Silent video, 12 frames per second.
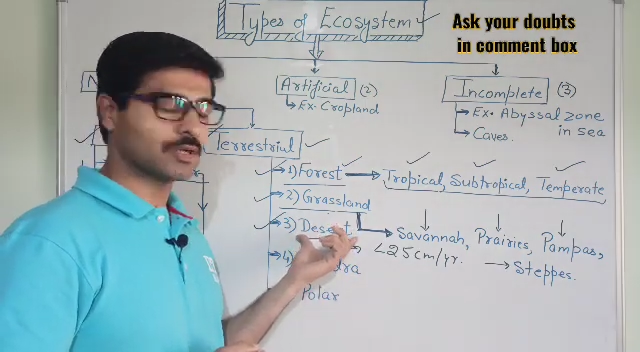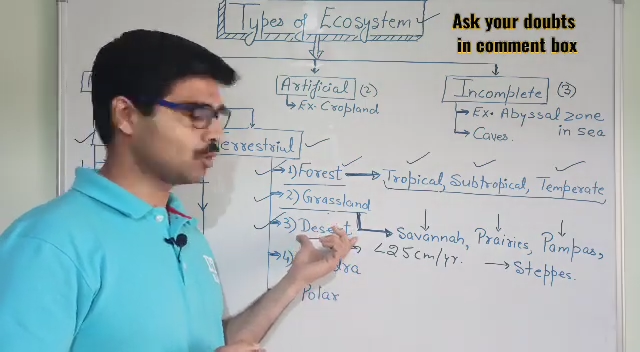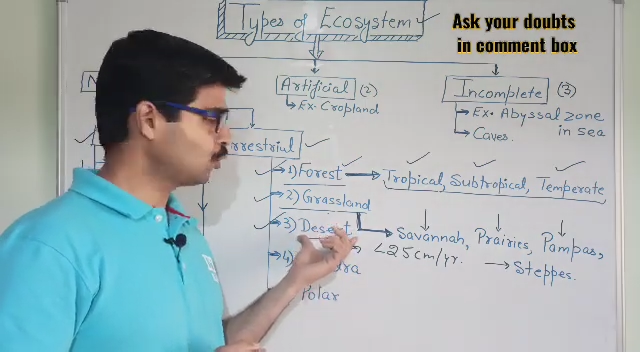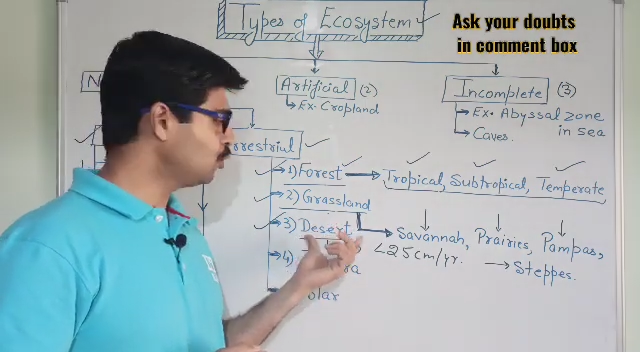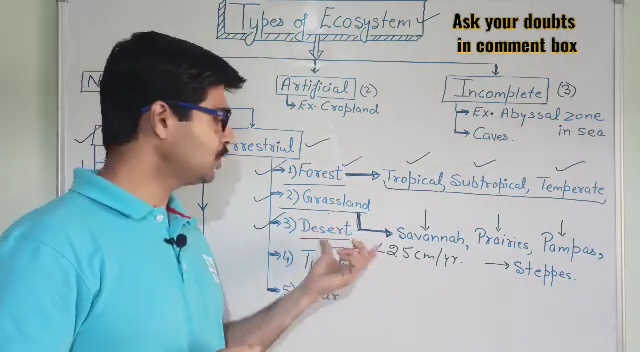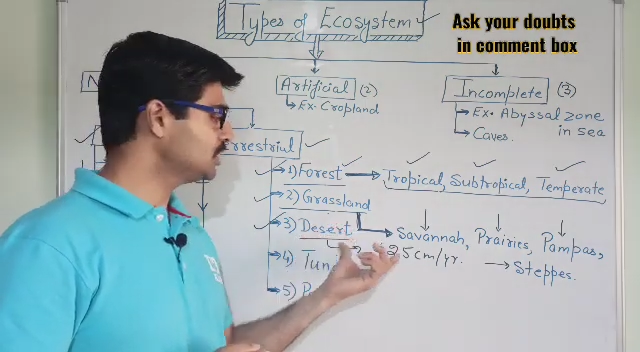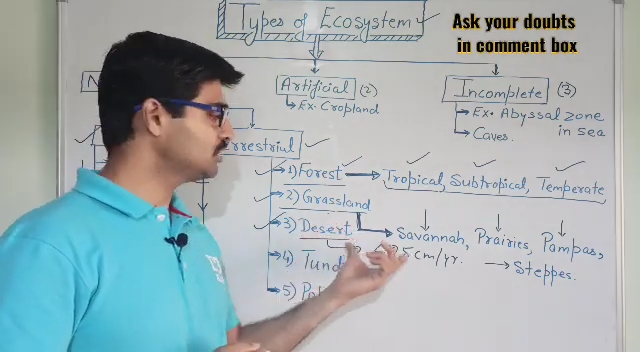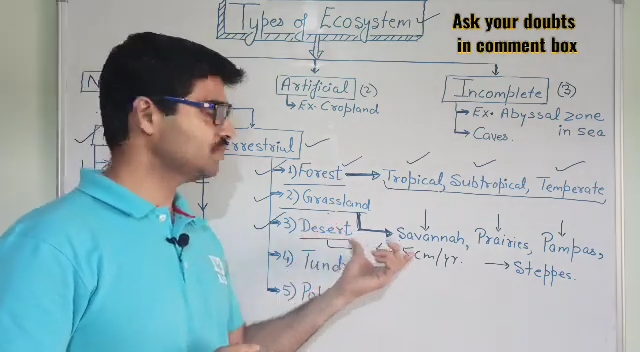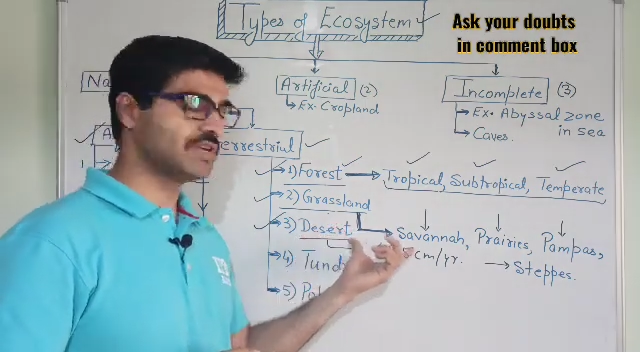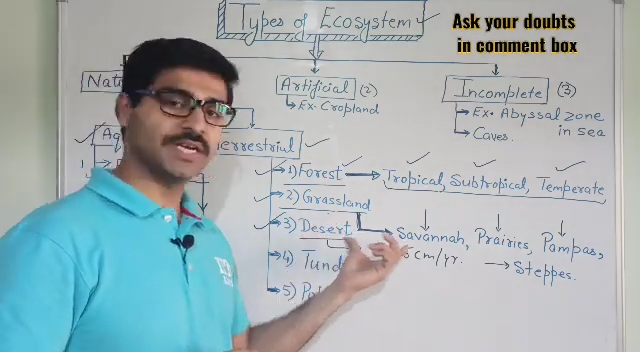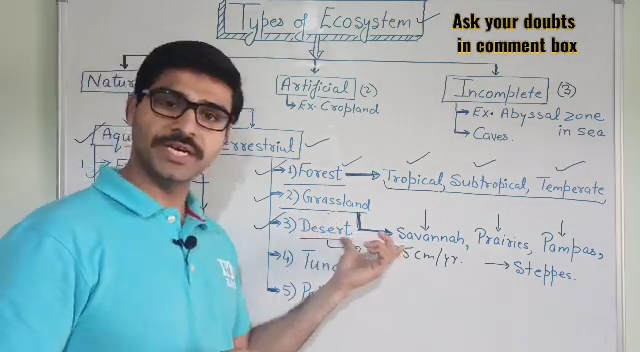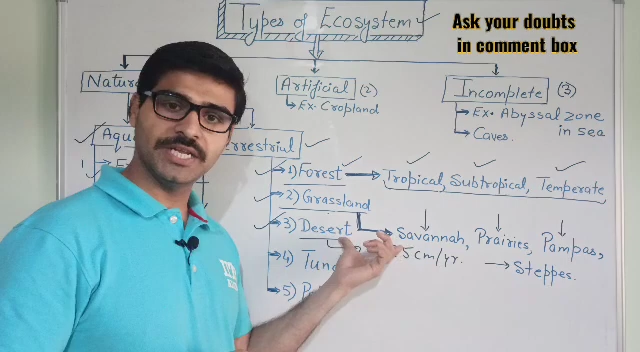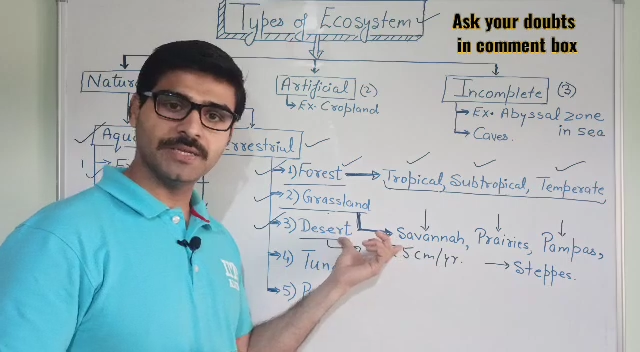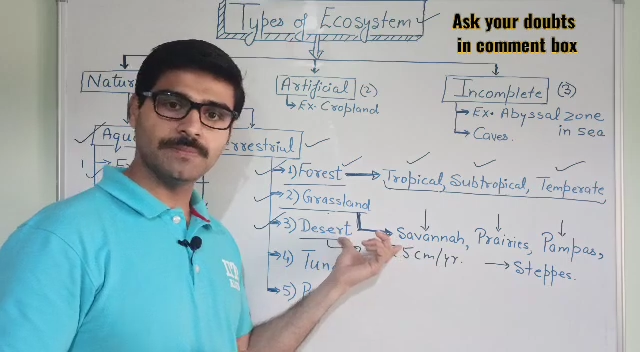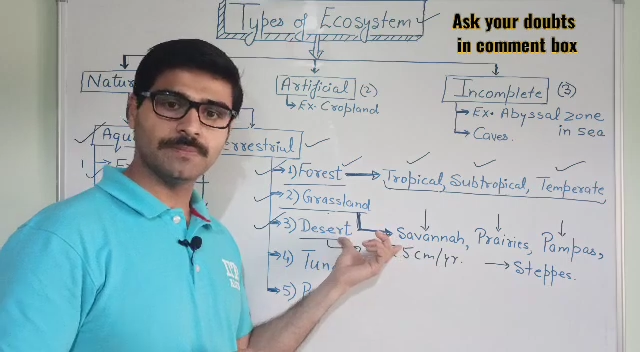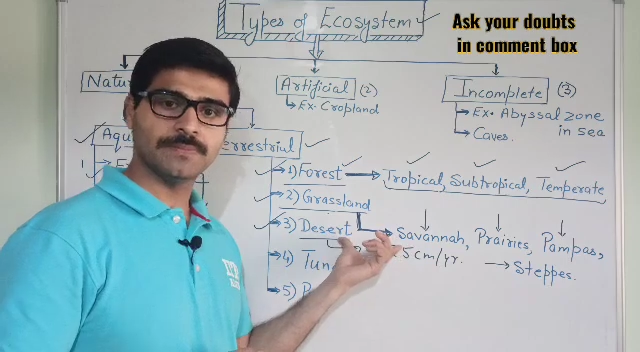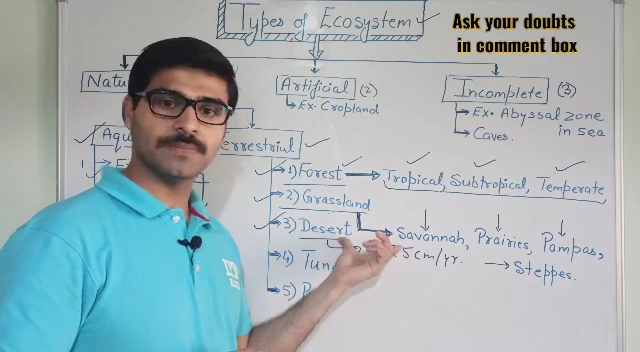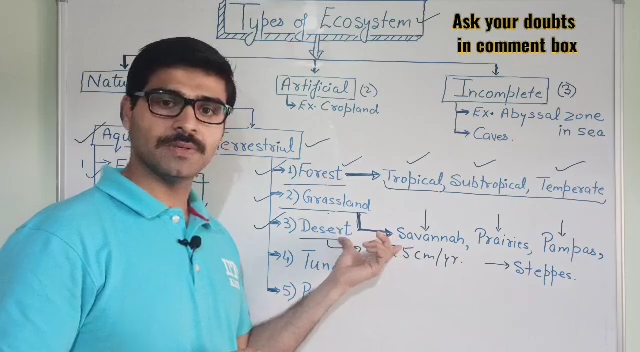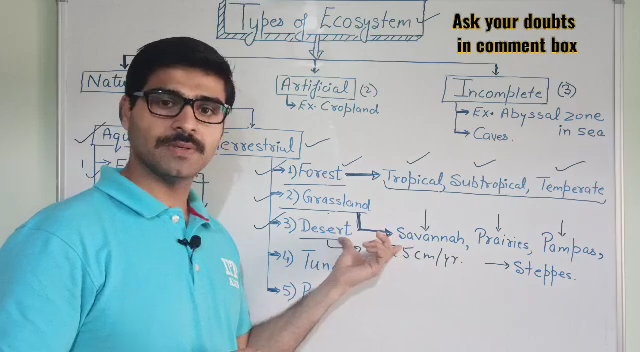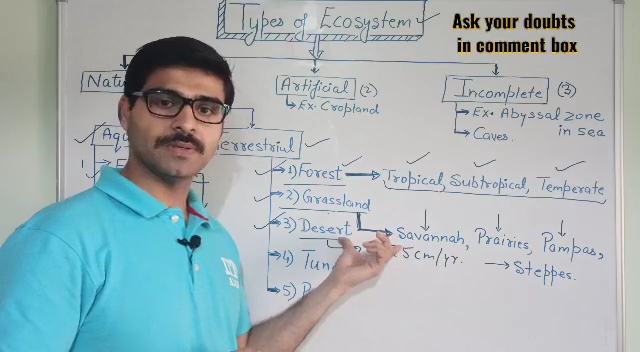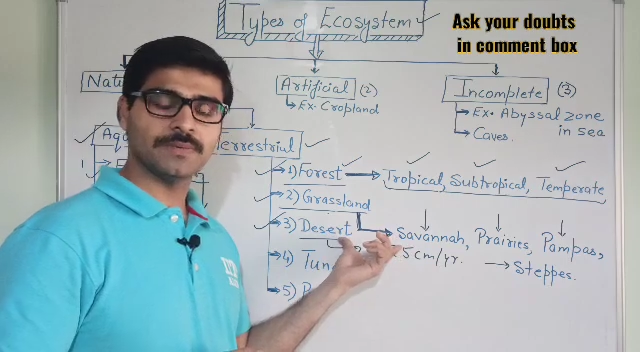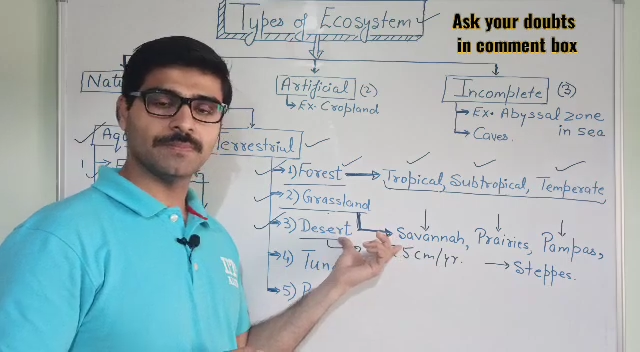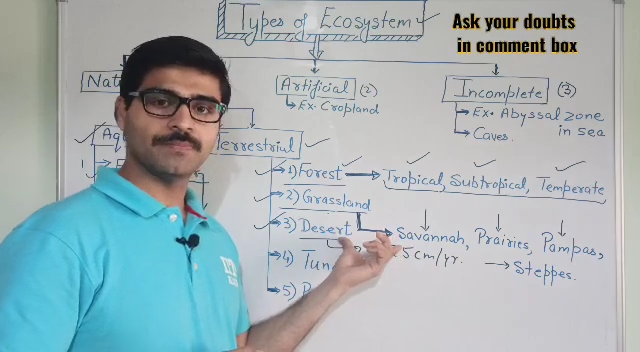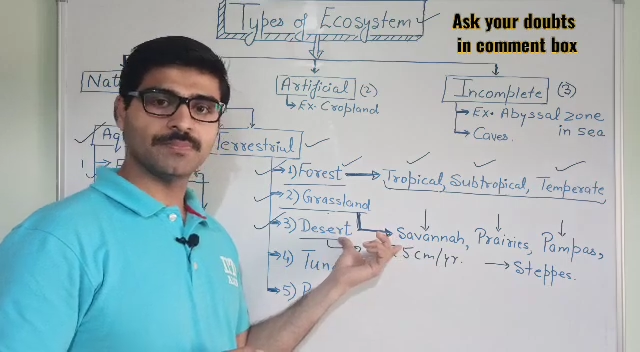root is very deep
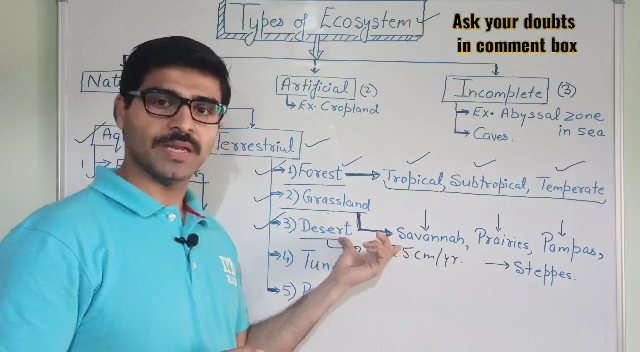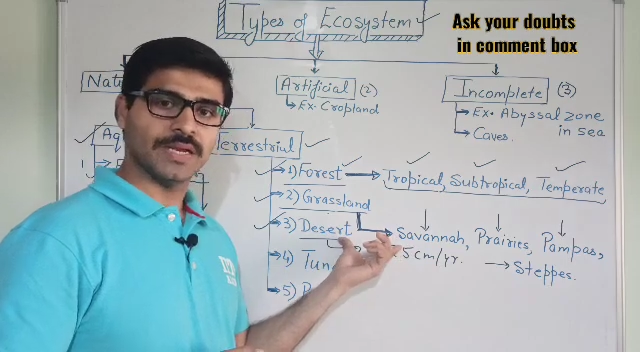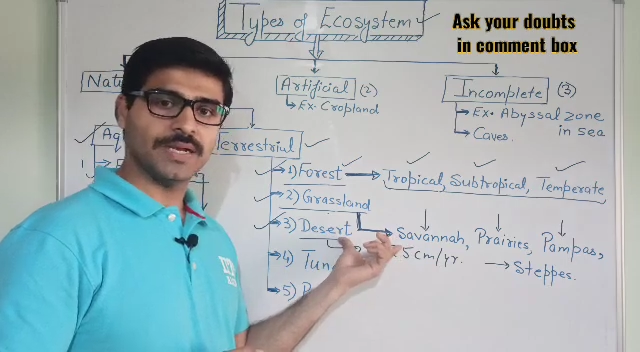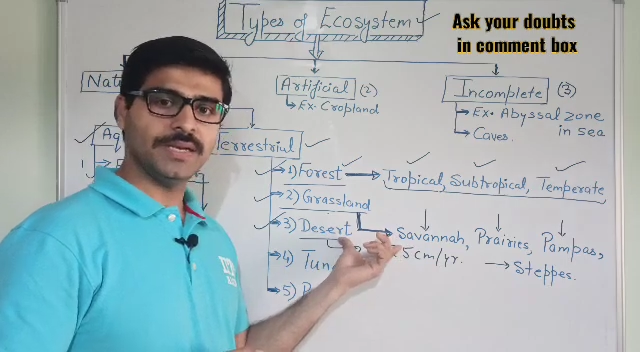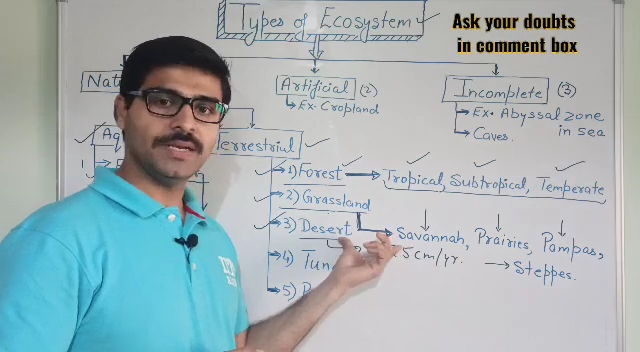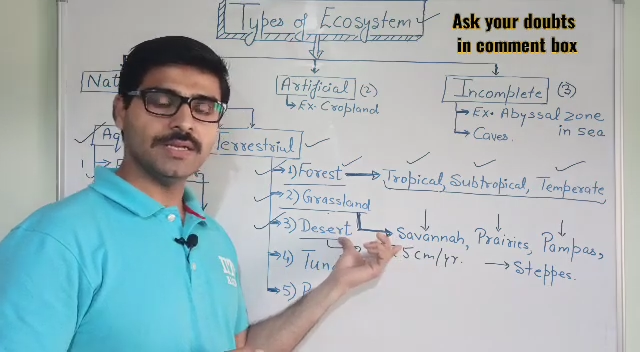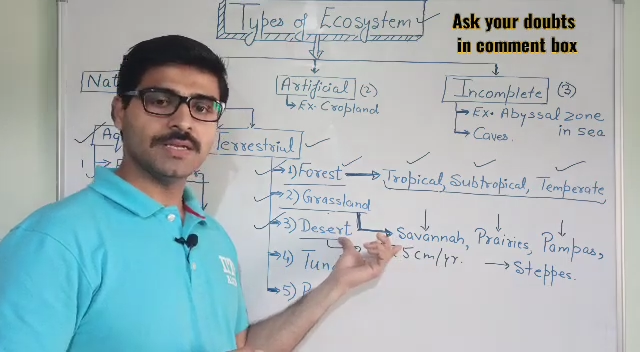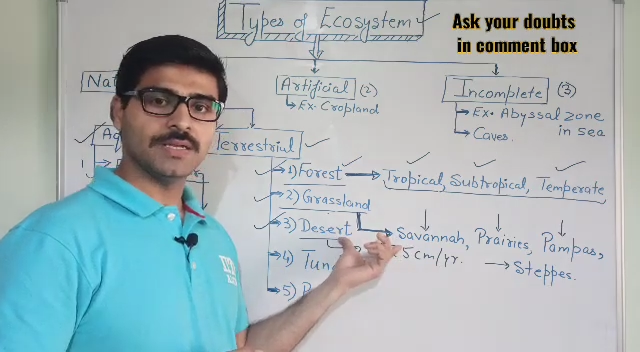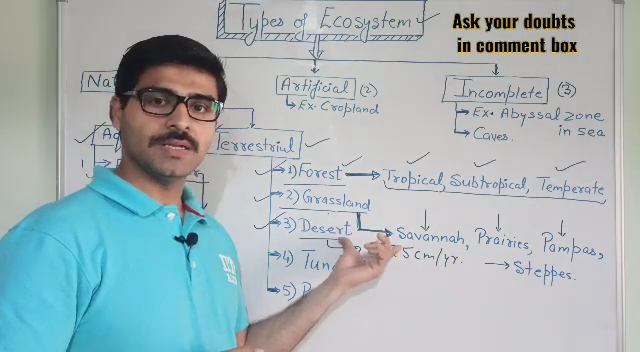and